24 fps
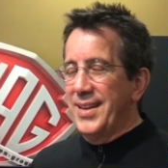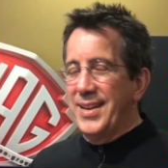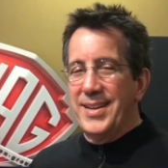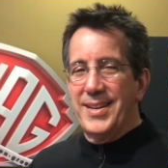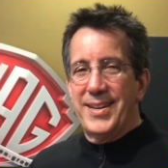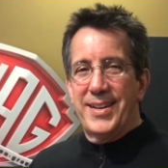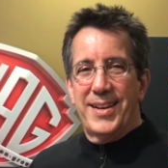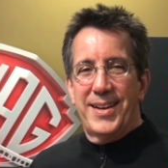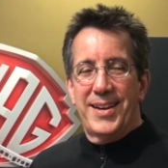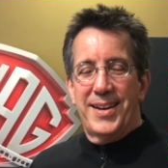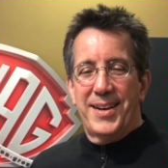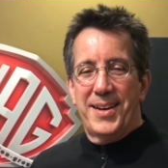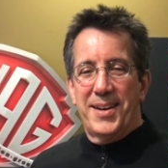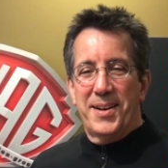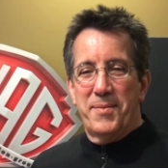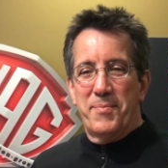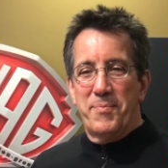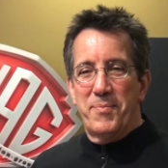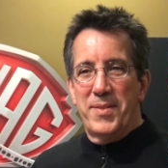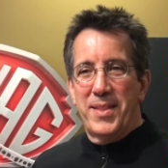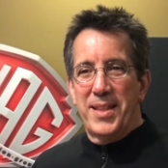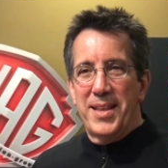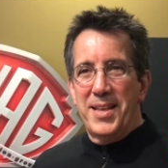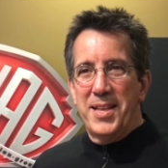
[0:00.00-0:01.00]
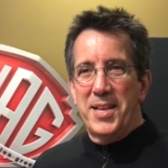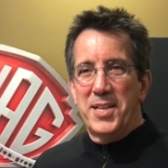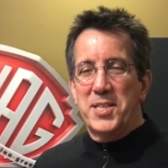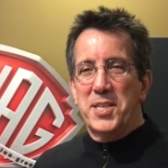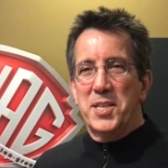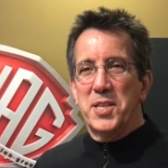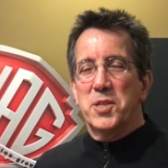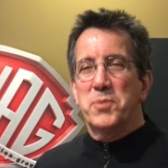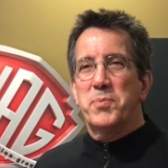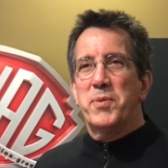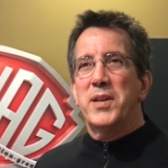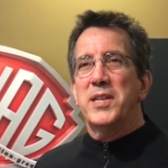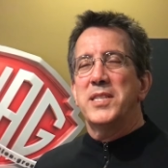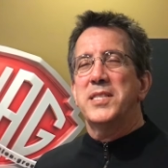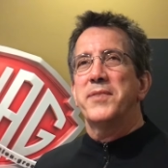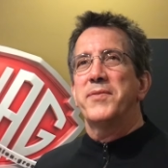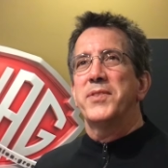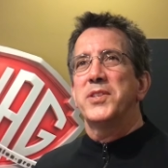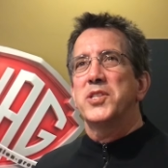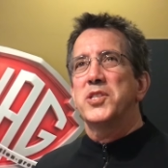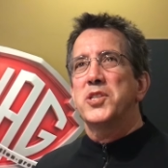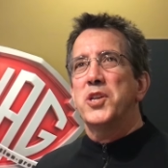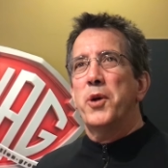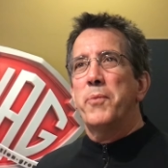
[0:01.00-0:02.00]
and uh, um, let's see the experience of
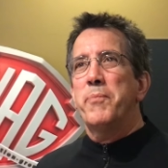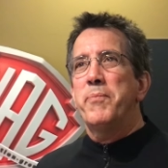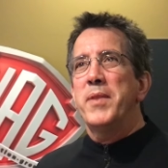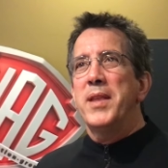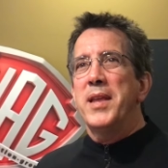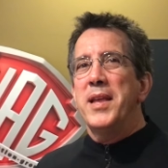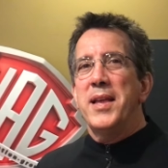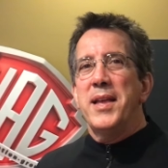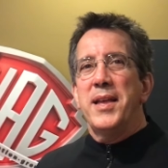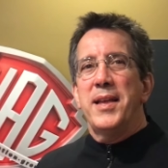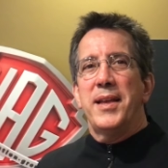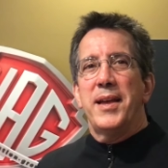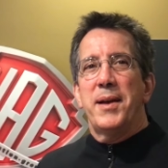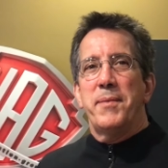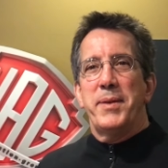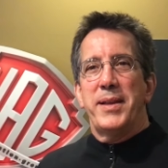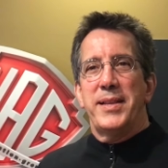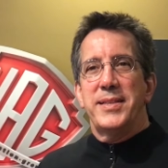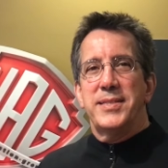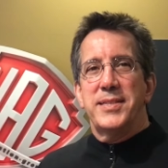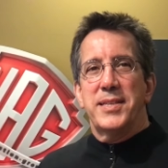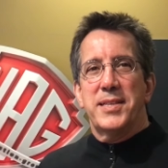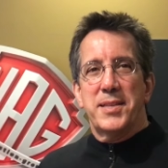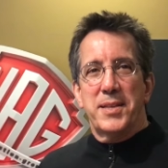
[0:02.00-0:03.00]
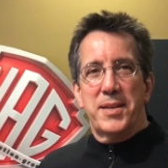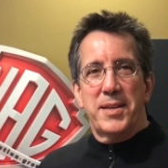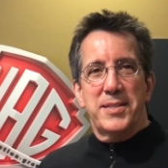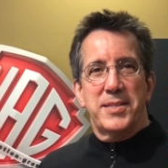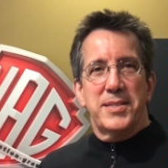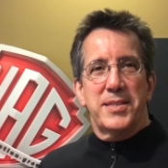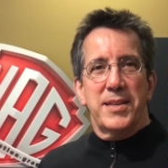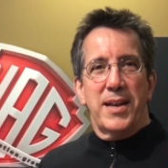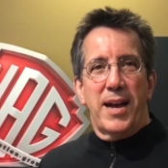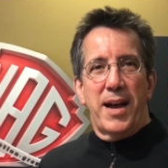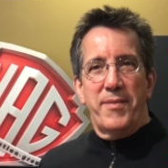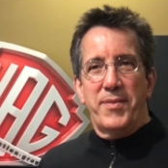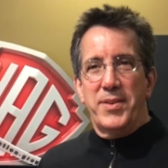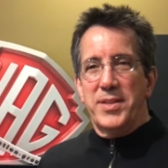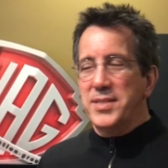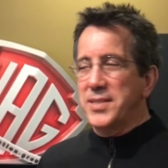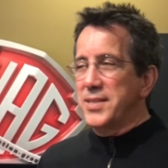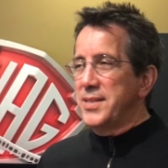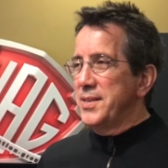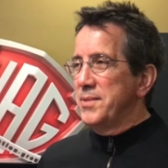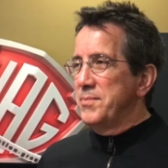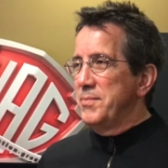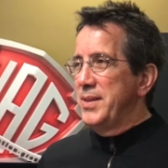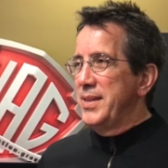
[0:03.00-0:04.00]
it. So, I mean, it's it's
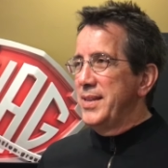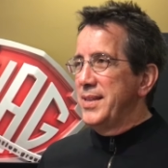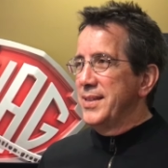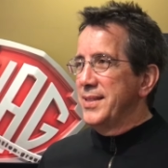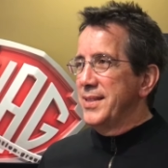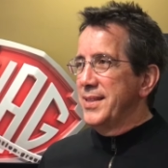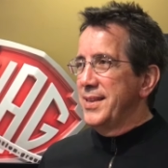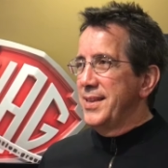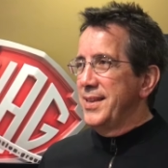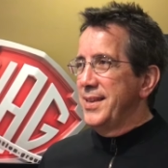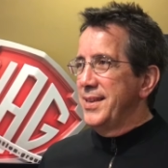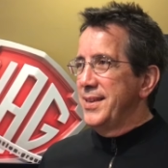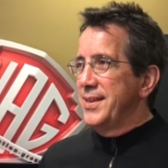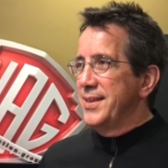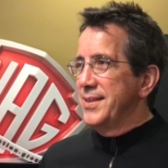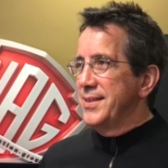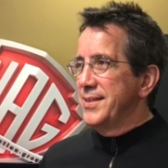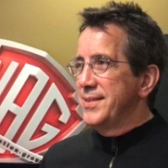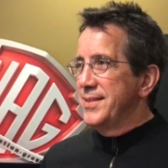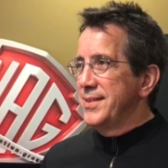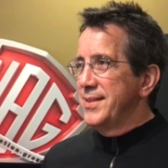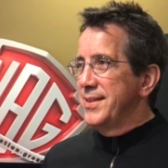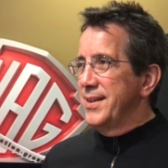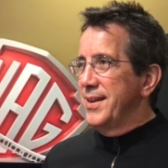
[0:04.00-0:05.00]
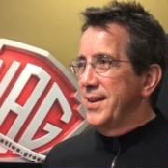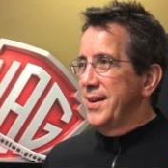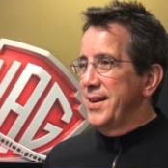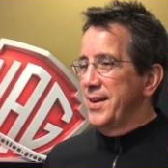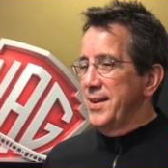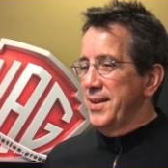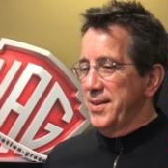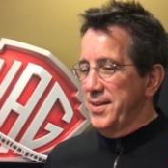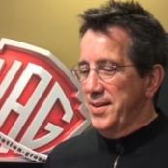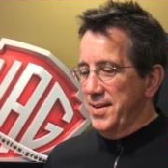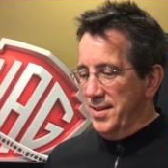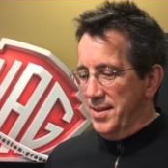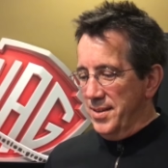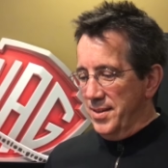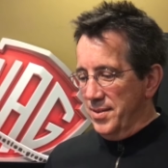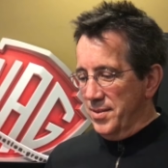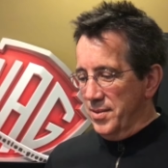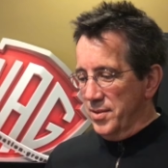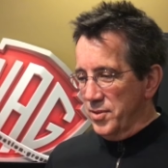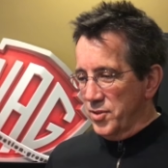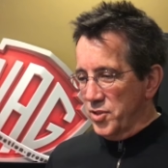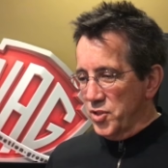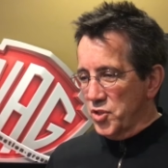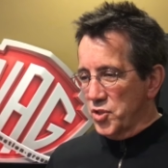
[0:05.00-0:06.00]
obviously immediately uh,
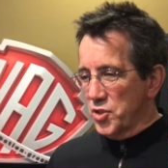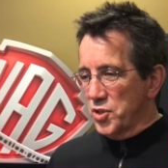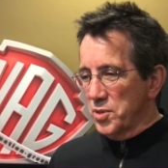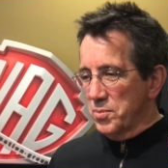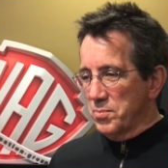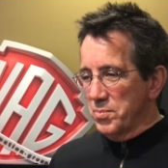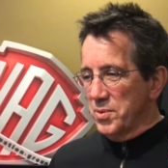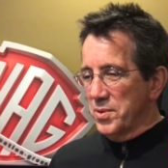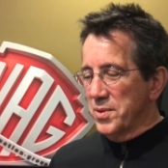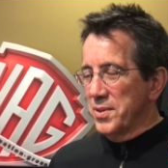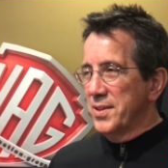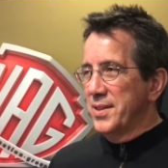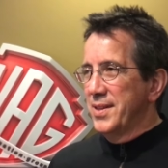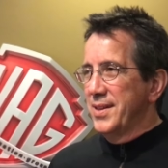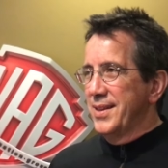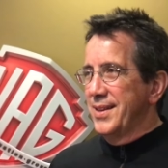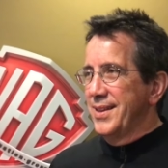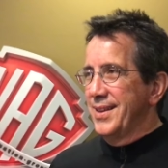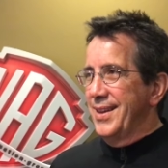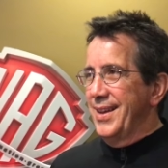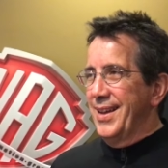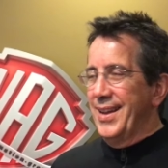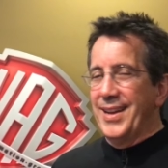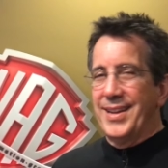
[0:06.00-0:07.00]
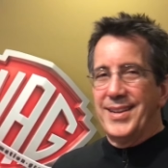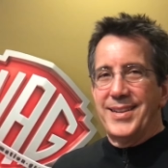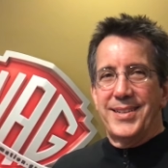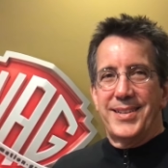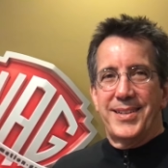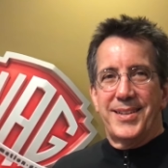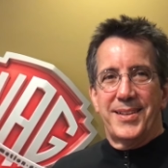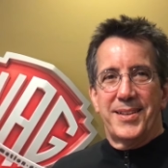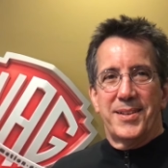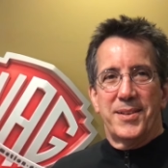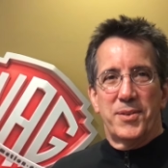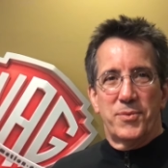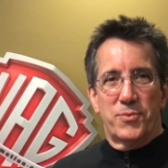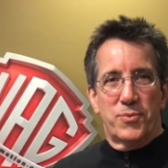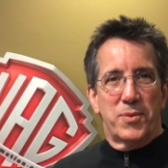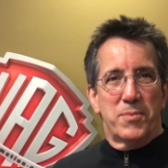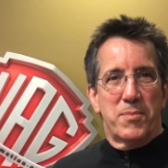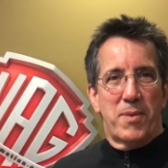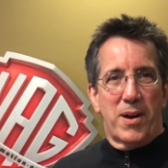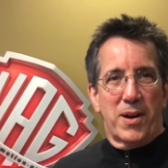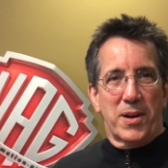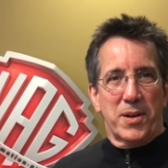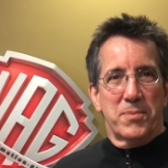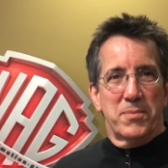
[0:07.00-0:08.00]
discernible and
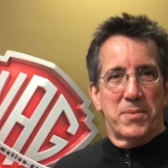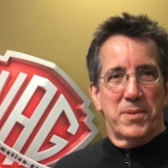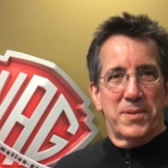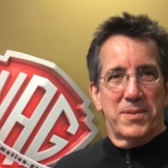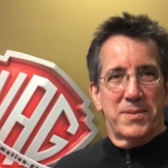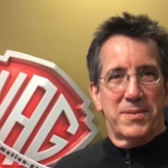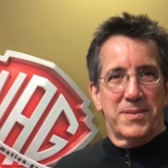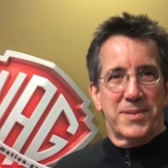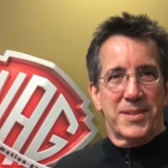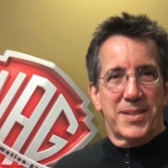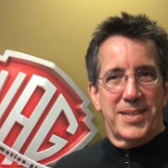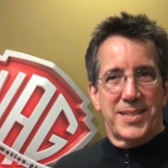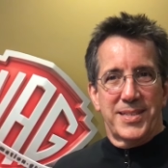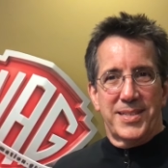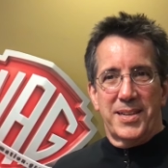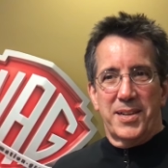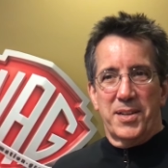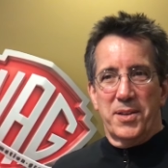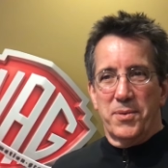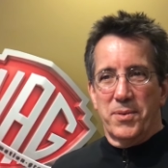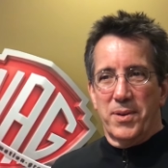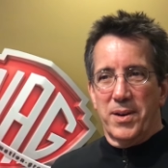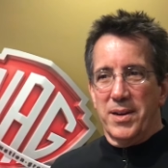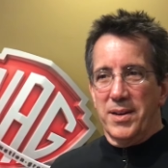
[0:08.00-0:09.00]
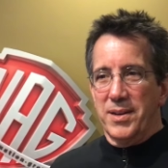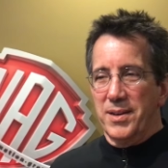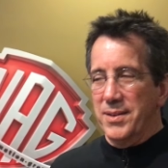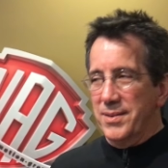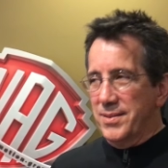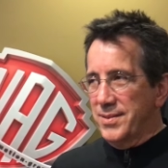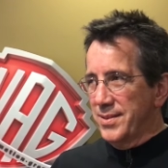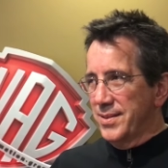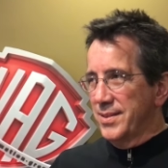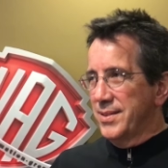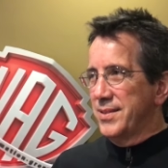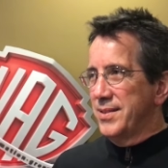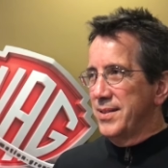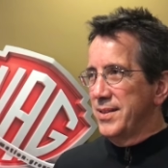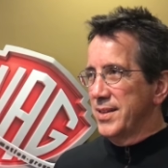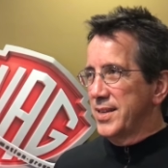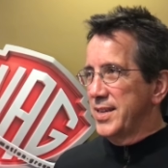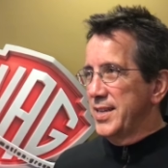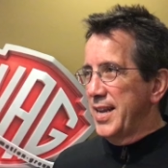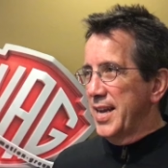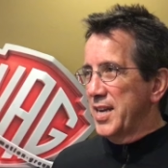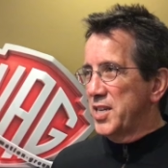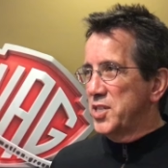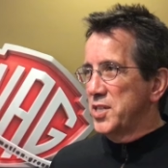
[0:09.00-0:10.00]
remarkable, because there you are. Your, the
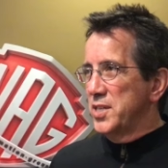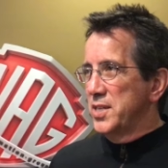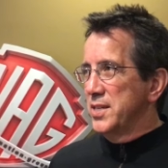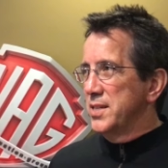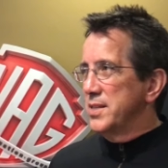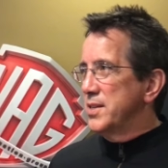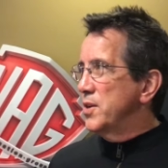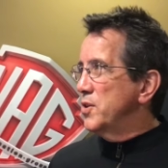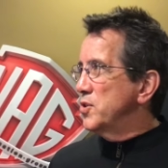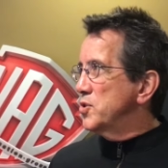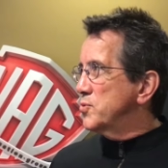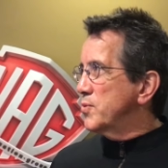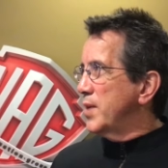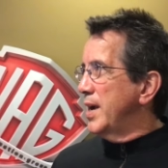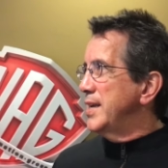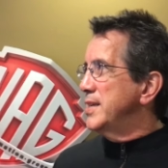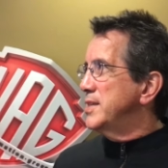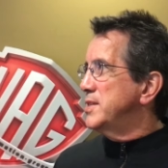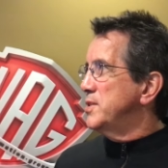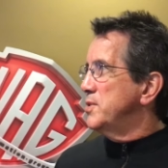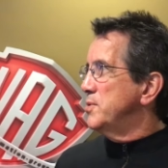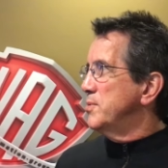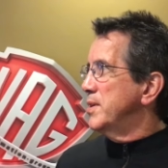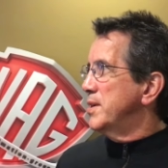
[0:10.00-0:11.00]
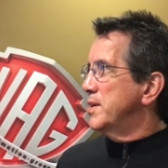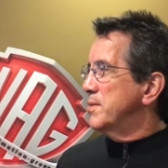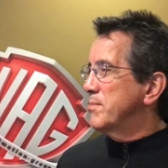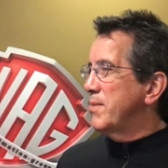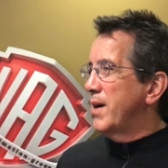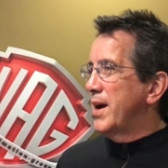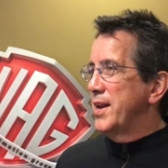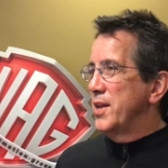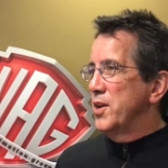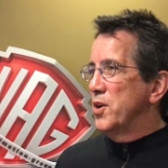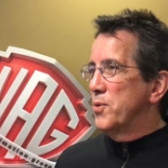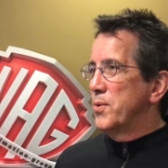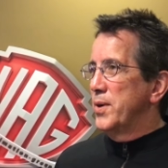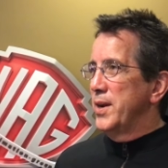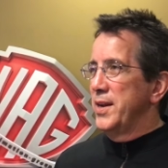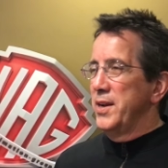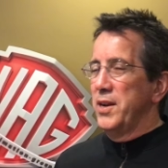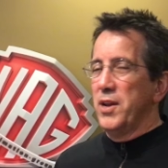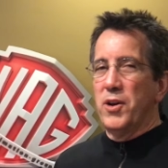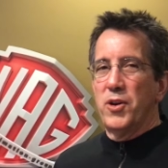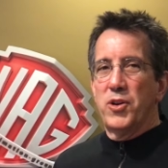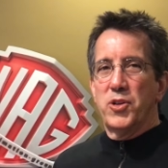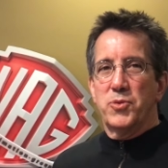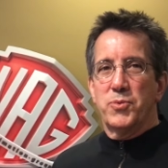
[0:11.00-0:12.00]
connection goes right to what your body already
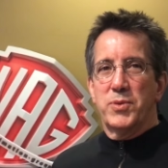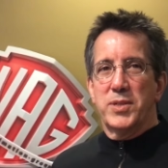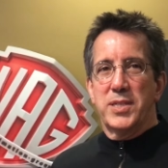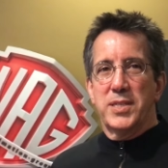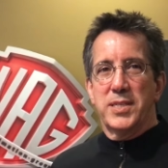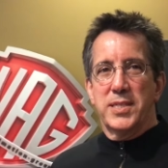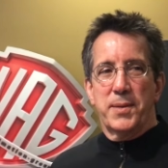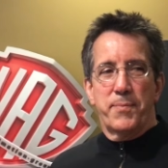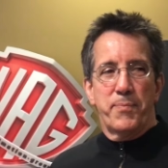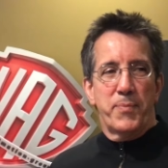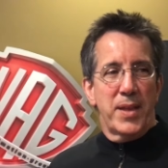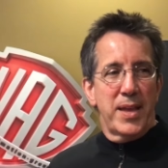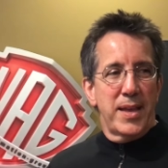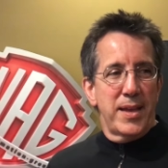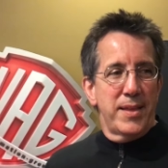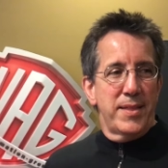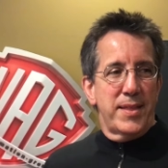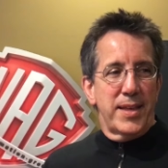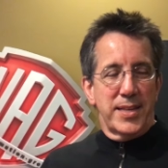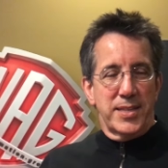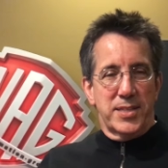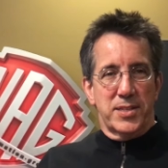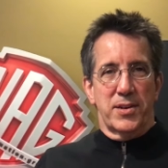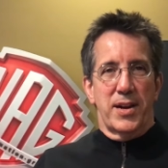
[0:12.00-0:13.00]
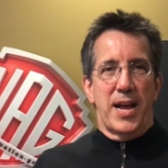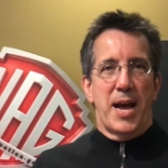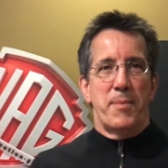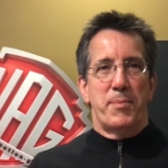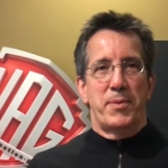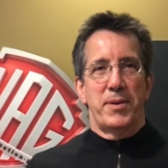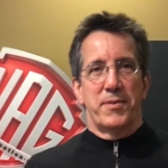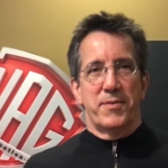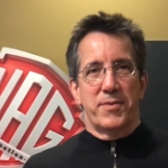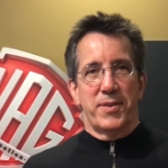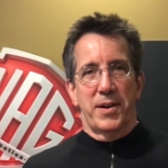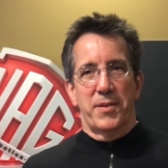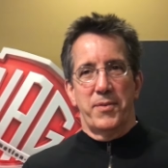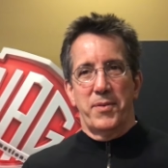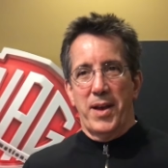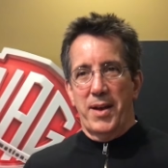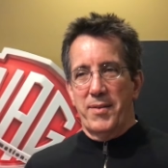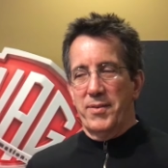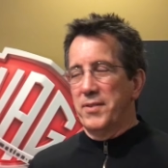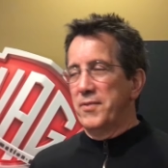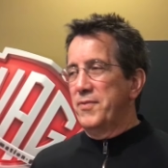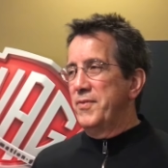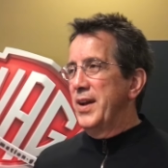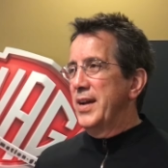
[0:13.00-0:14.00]
knows, which is that things that are happening in front of you
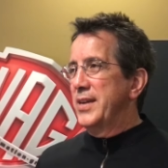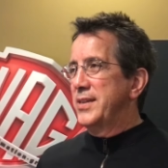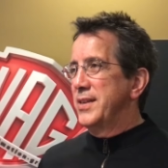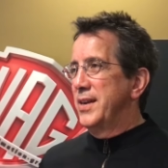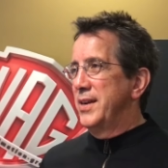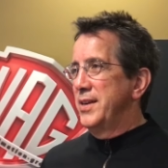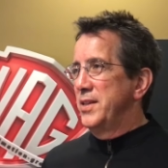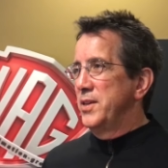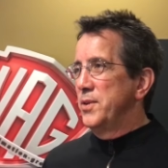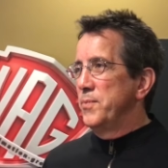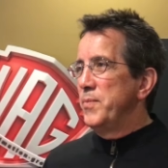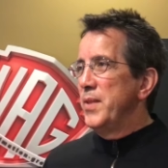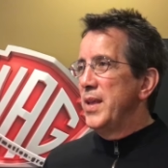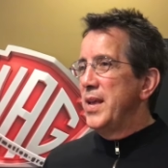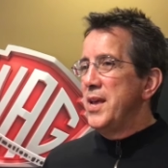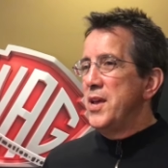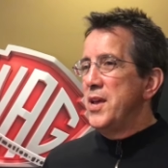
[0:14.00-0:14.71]
have an effect on you,